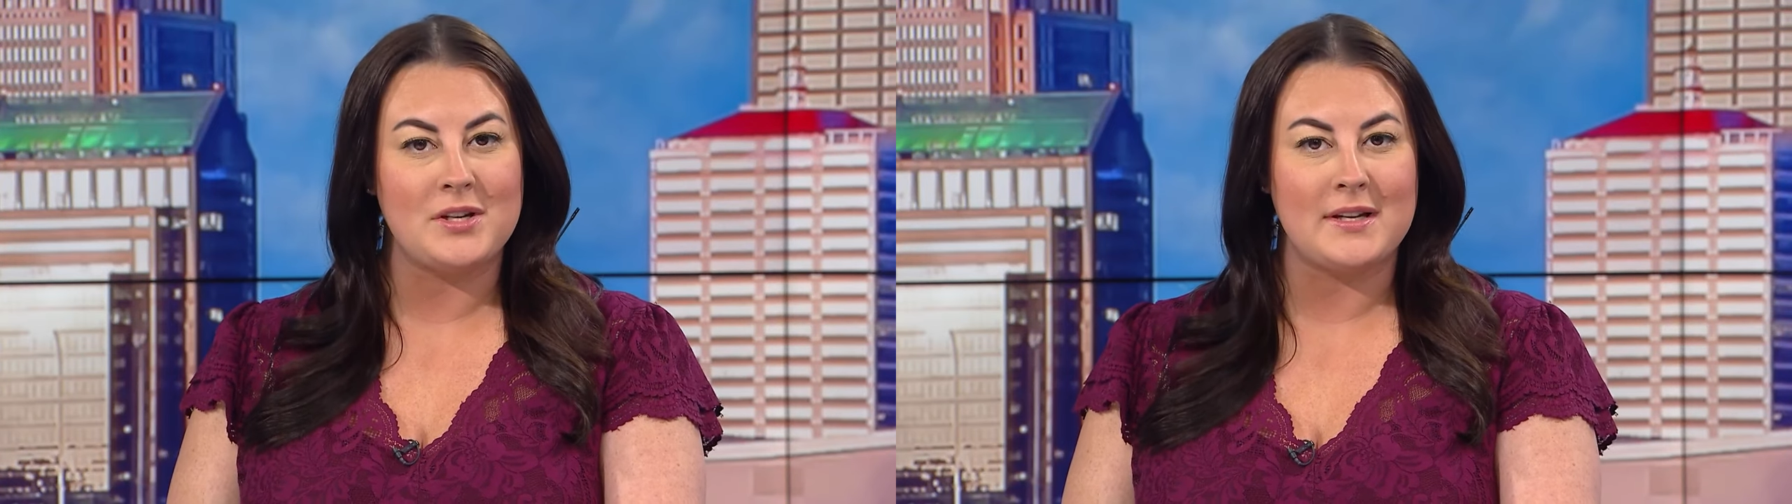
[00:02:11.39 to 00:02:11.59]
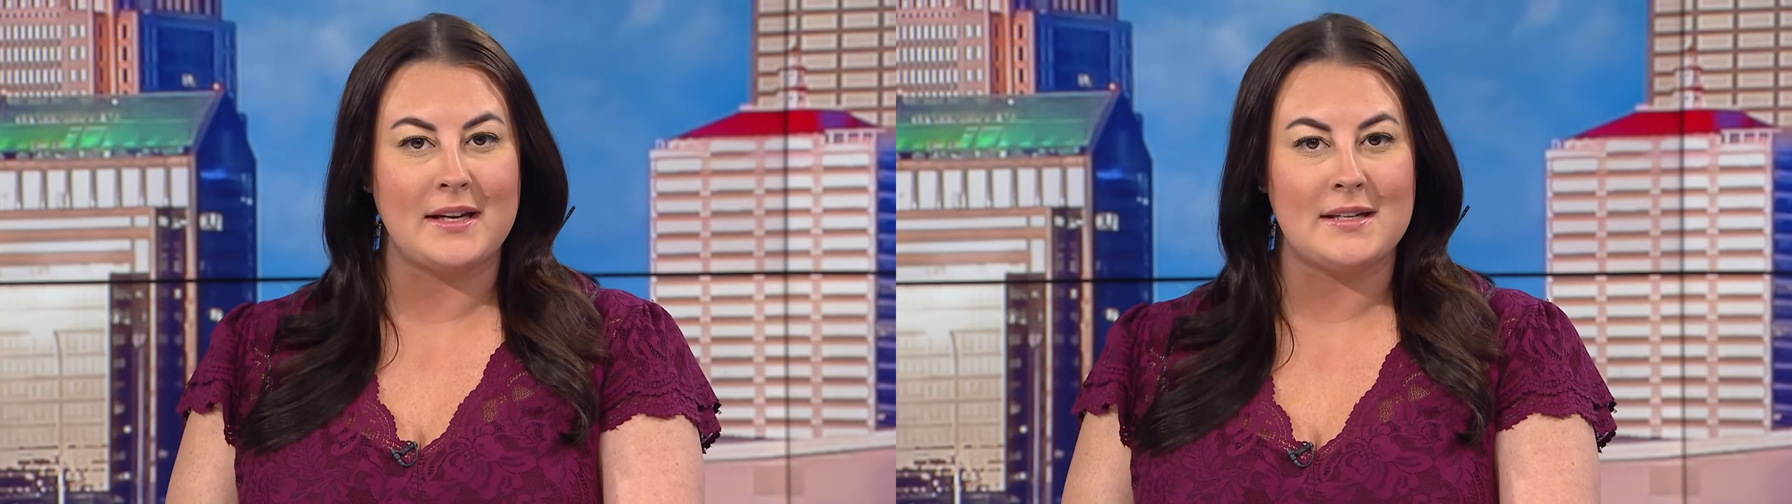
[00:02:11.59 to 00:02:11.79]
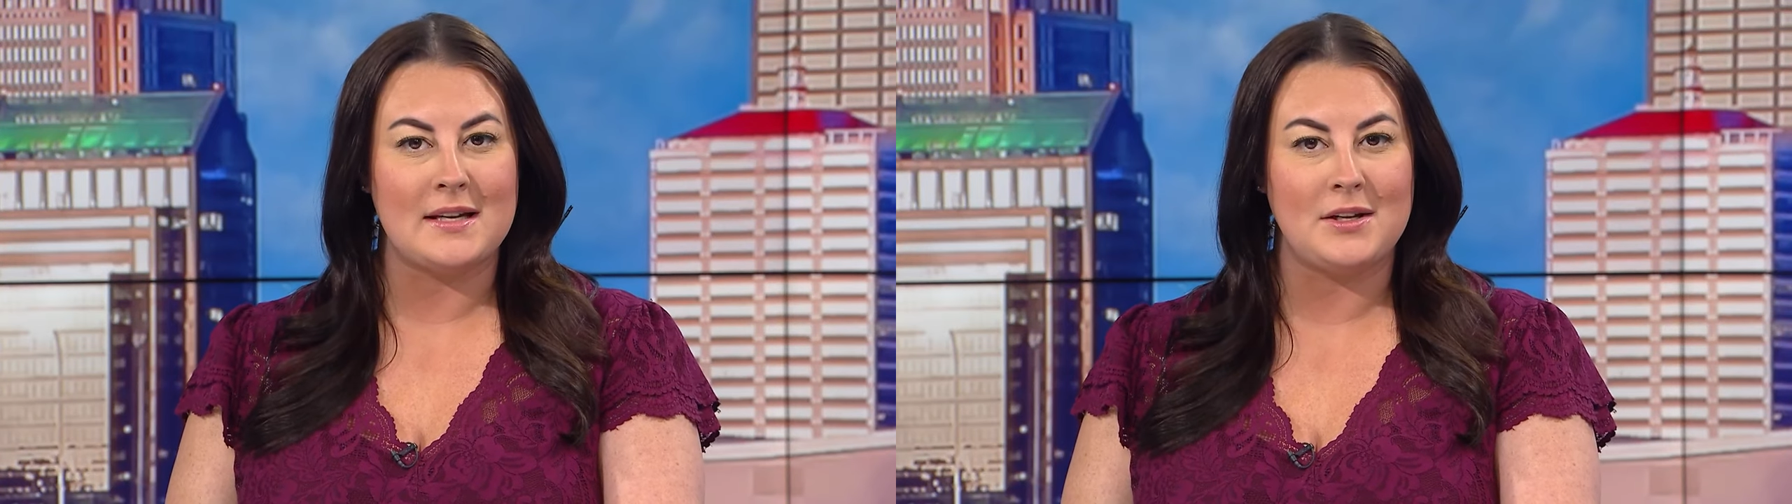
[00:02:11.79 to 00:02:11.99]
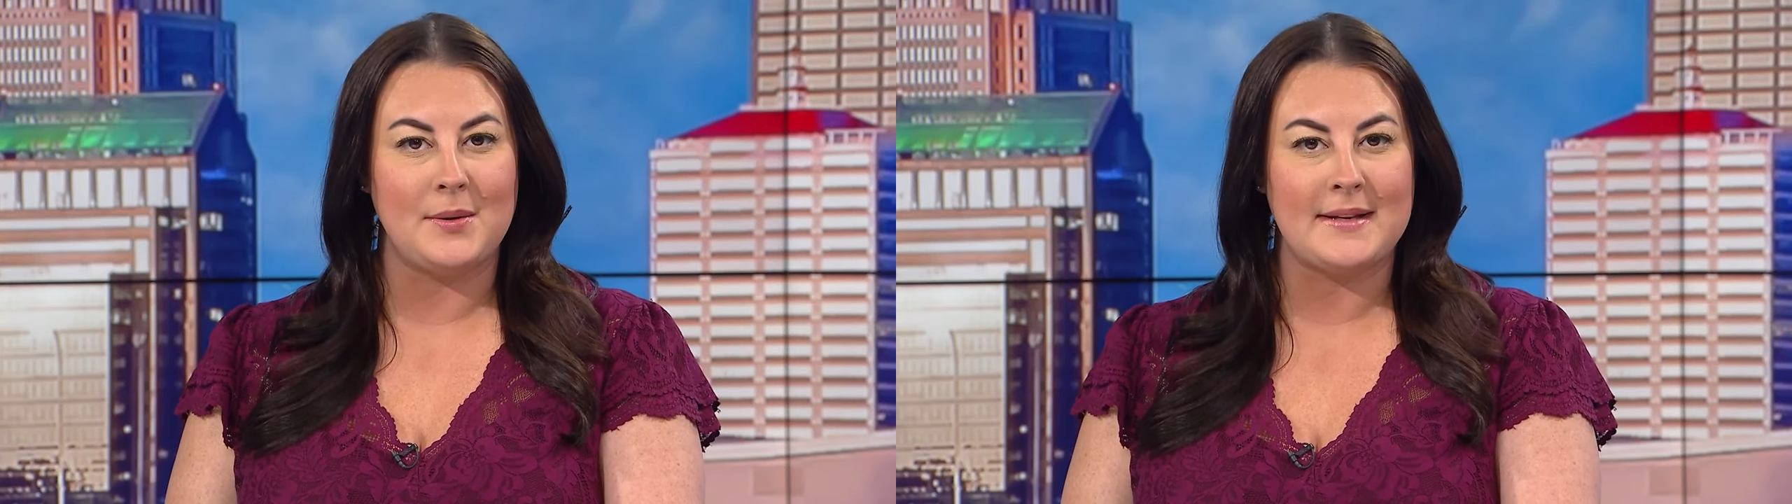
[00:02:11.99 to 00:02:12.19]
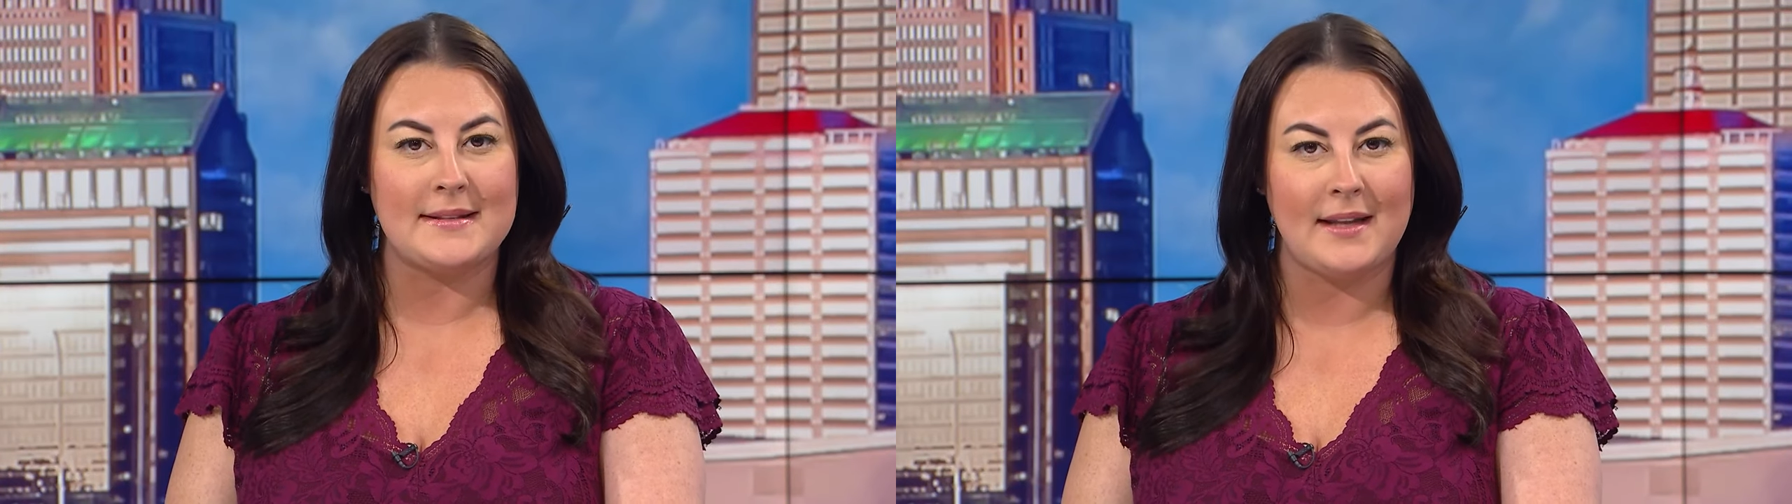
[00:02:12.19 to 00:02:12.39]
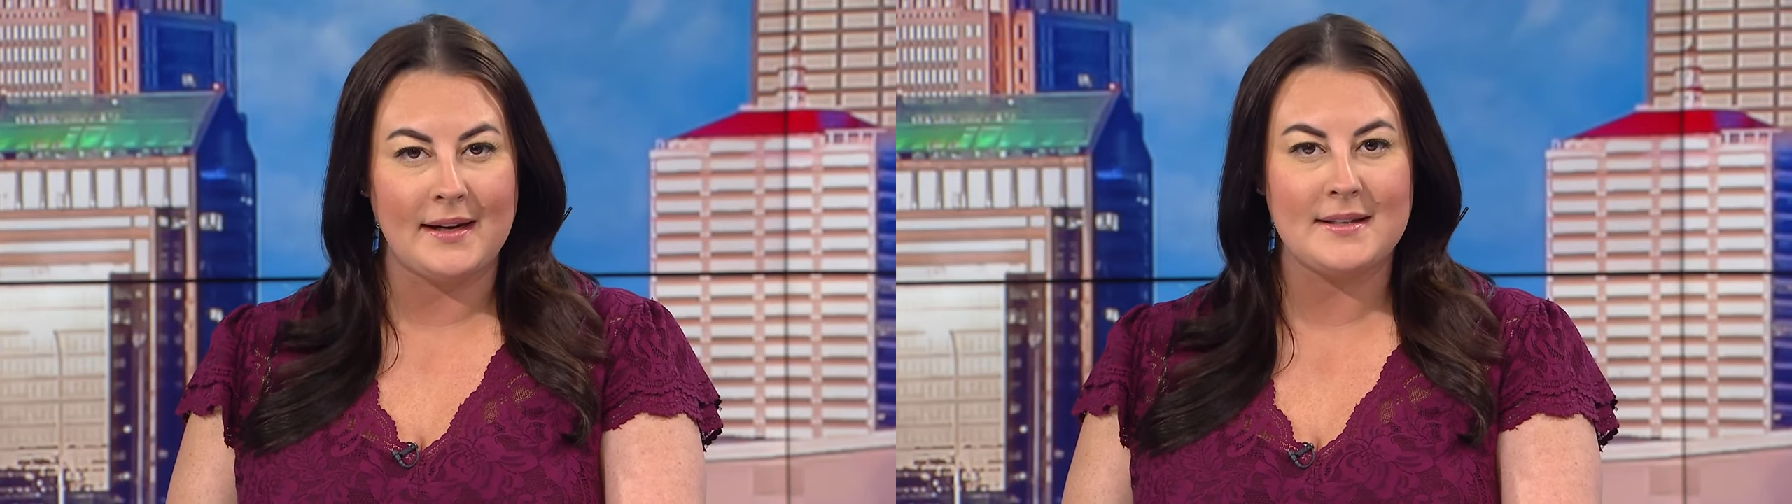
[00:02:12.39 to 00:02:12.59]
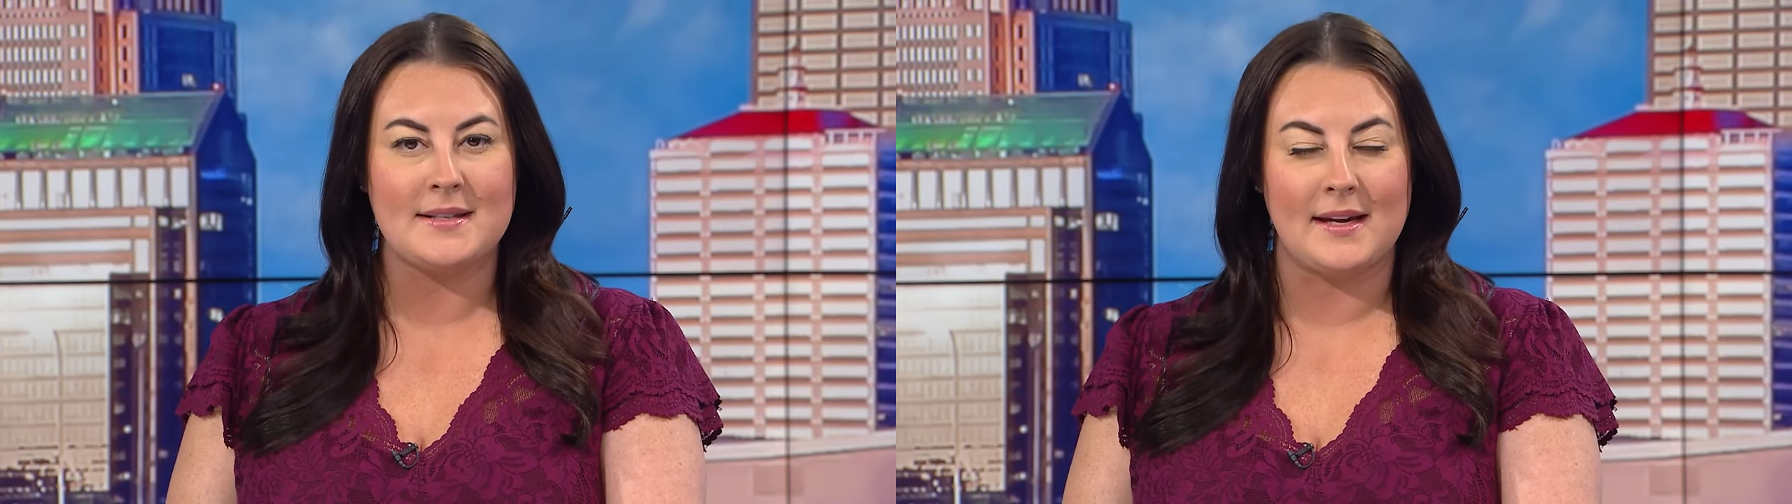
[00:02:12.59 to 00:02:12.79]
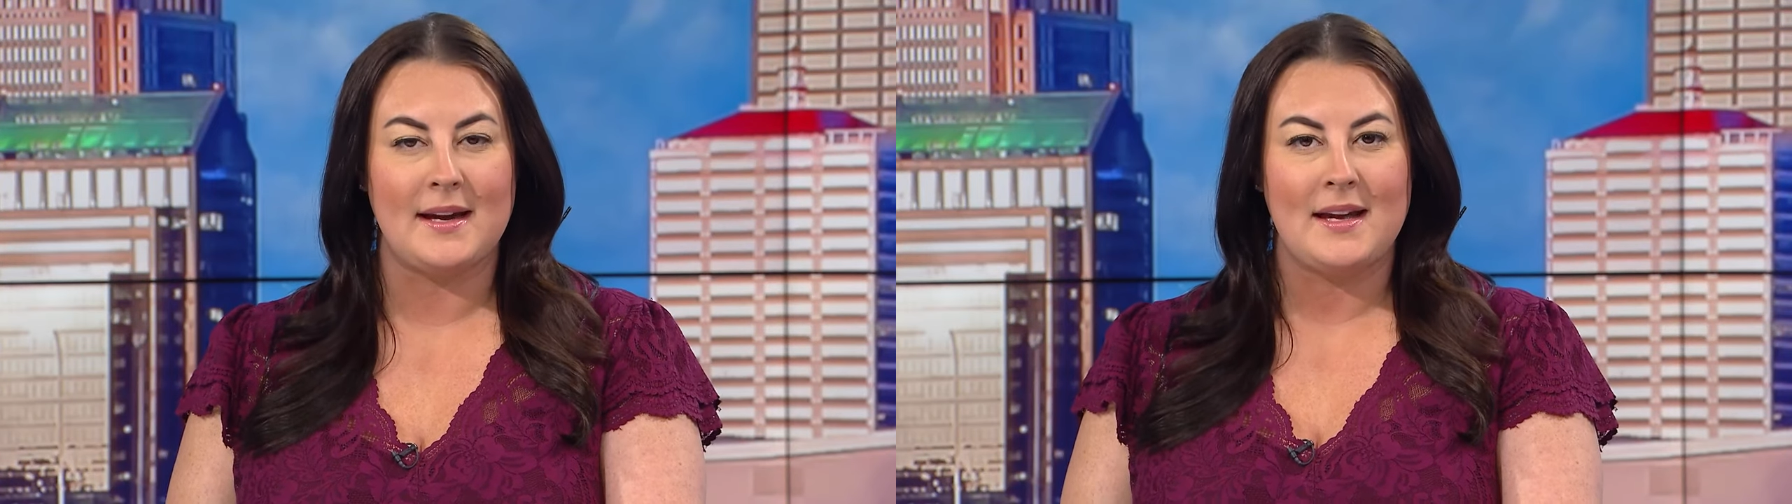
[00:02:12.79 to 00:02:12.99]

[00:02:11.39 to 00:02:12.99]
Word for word: to continue his legacy.